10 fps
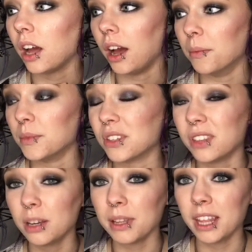Um, so
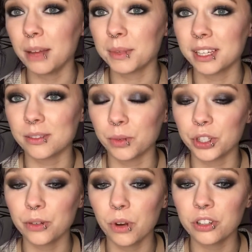think about that because
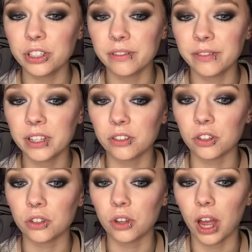when you're washing your face,
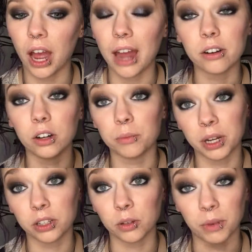I don't know
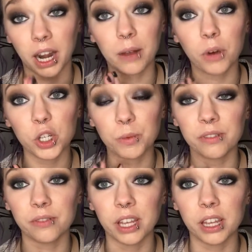about you, but I wash
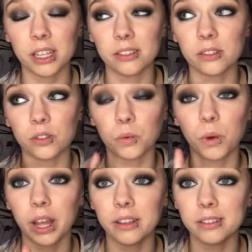my face
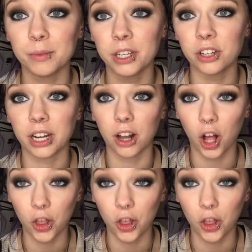twice to make sure I get